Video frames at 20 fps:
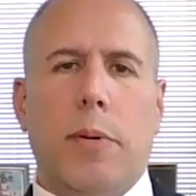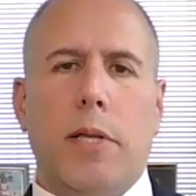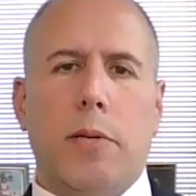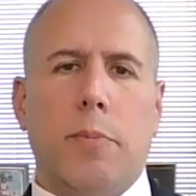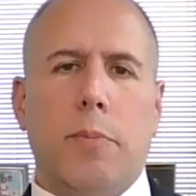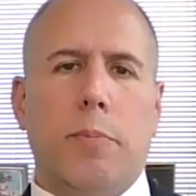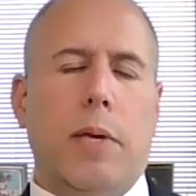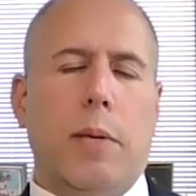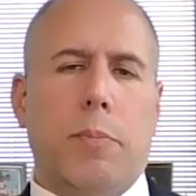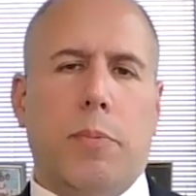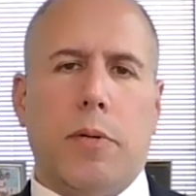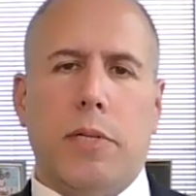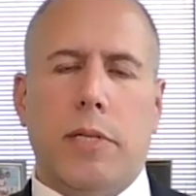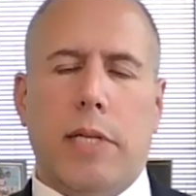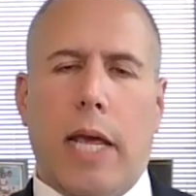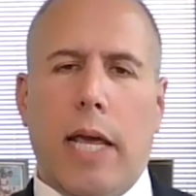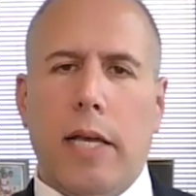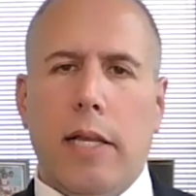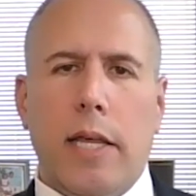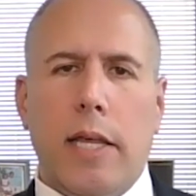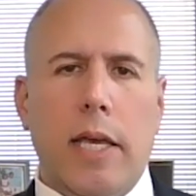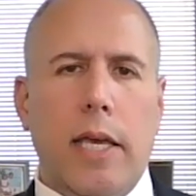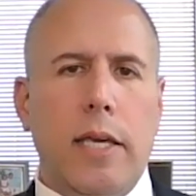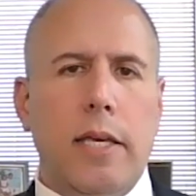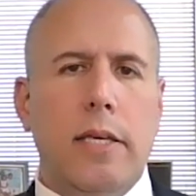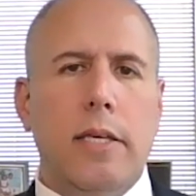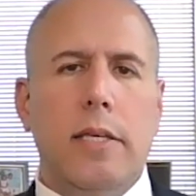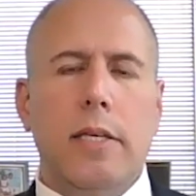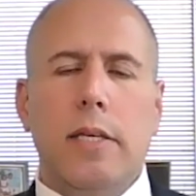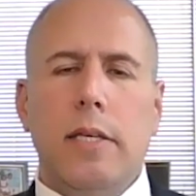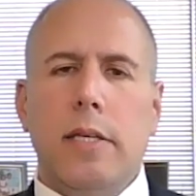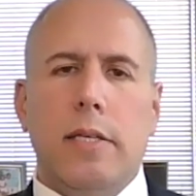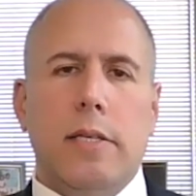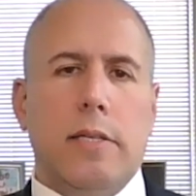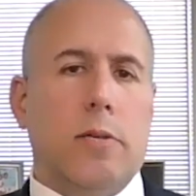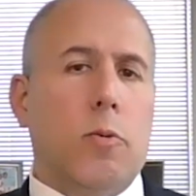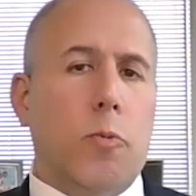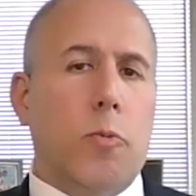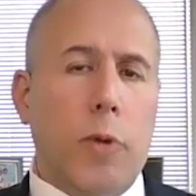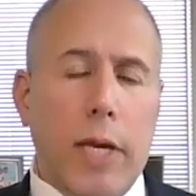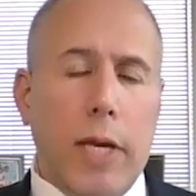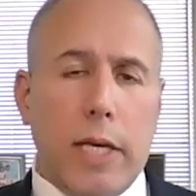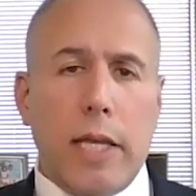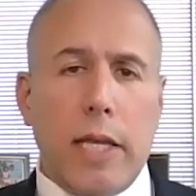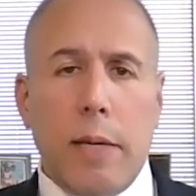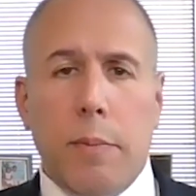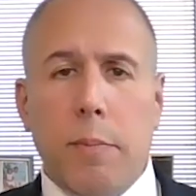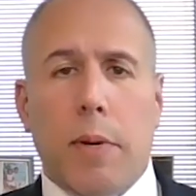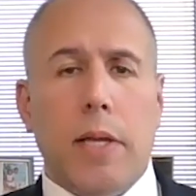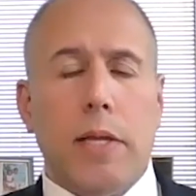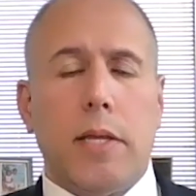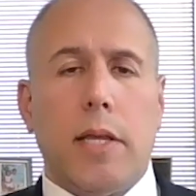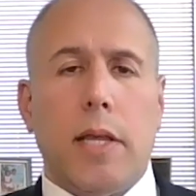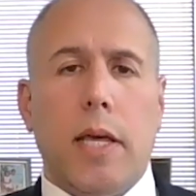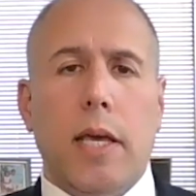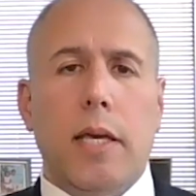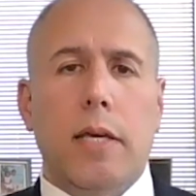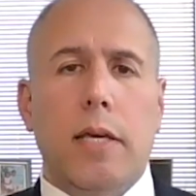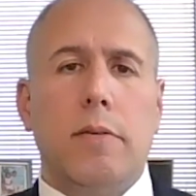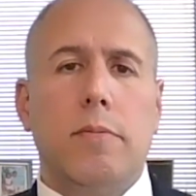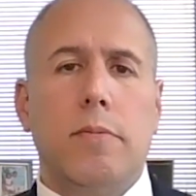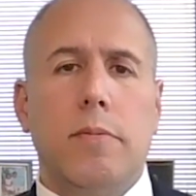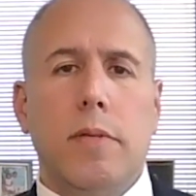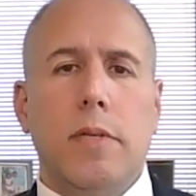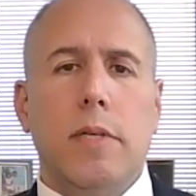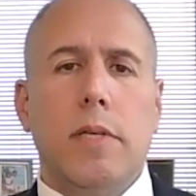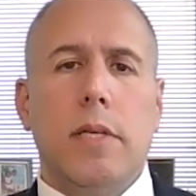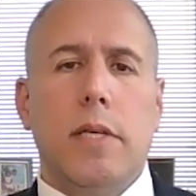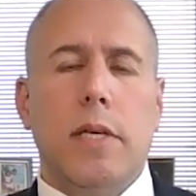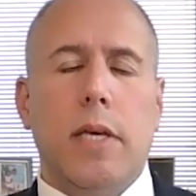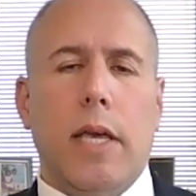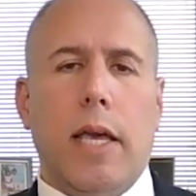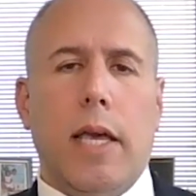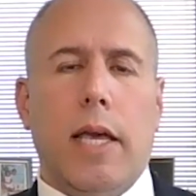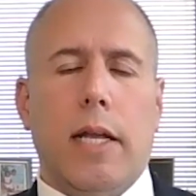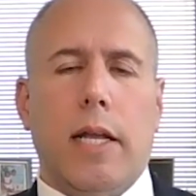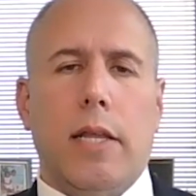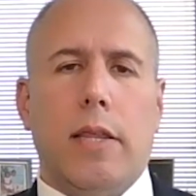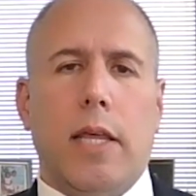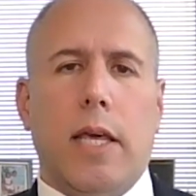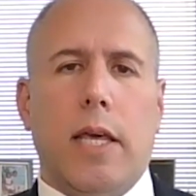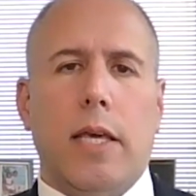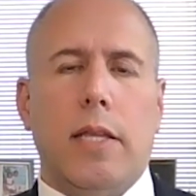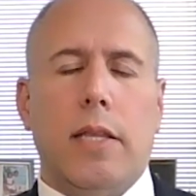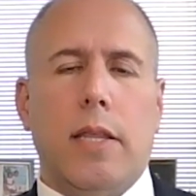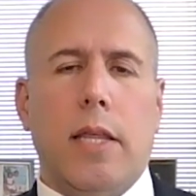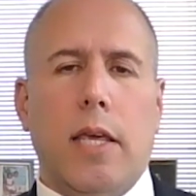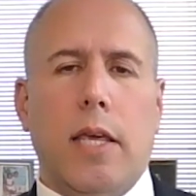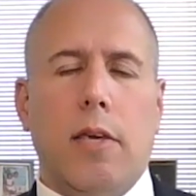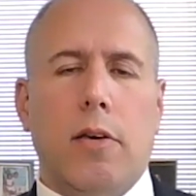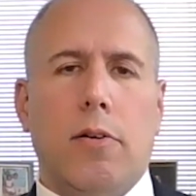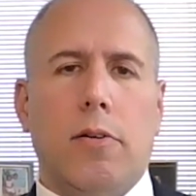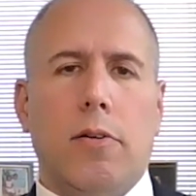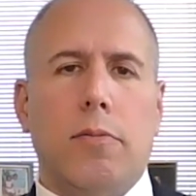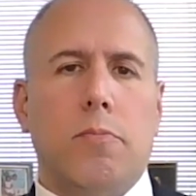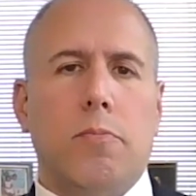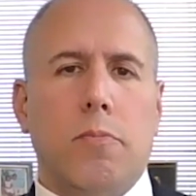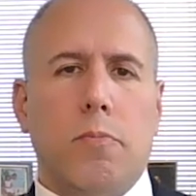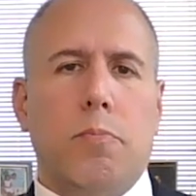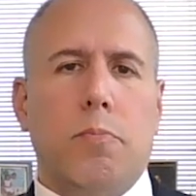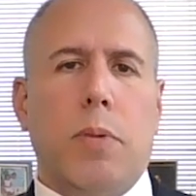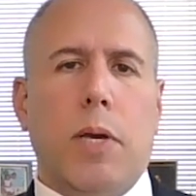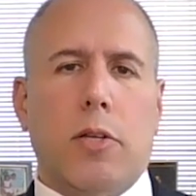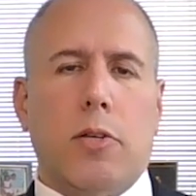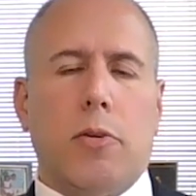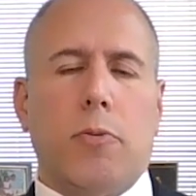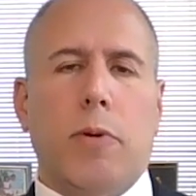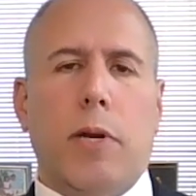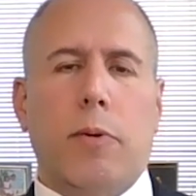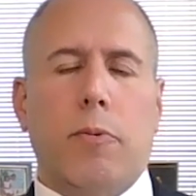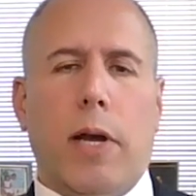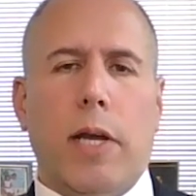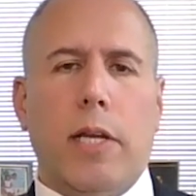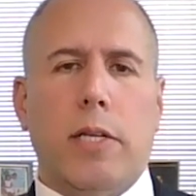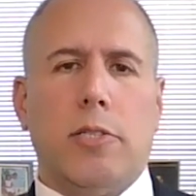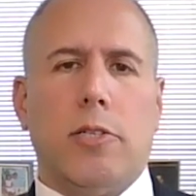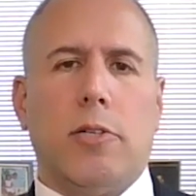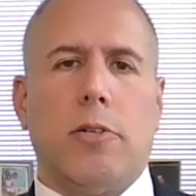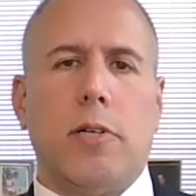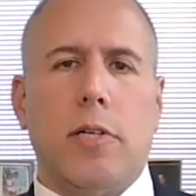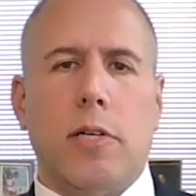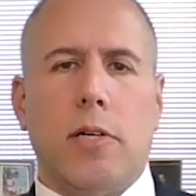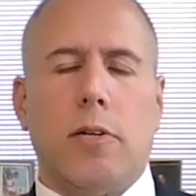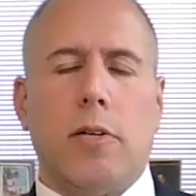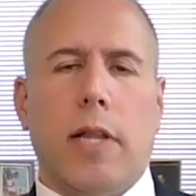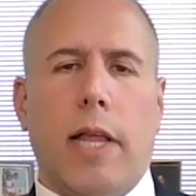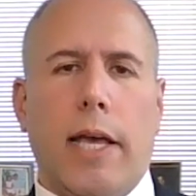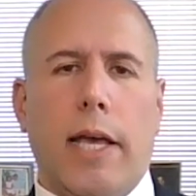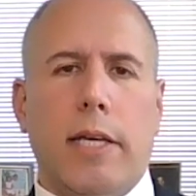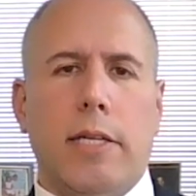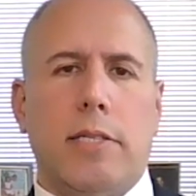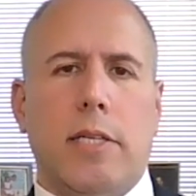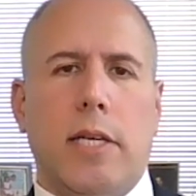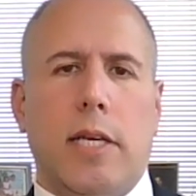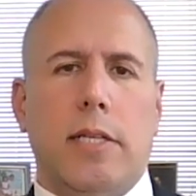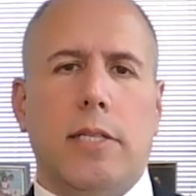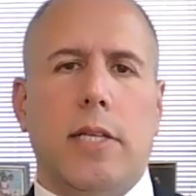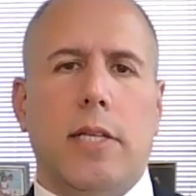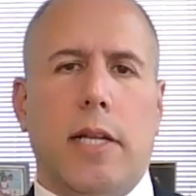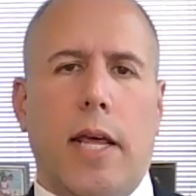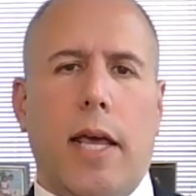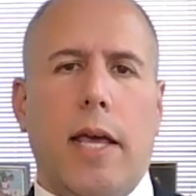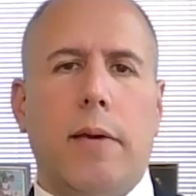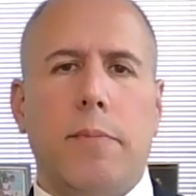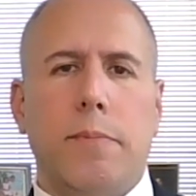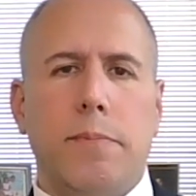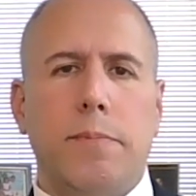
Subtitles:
other people daily, weekly, monthly, and I think that you'll be able to rewrite your legacy today.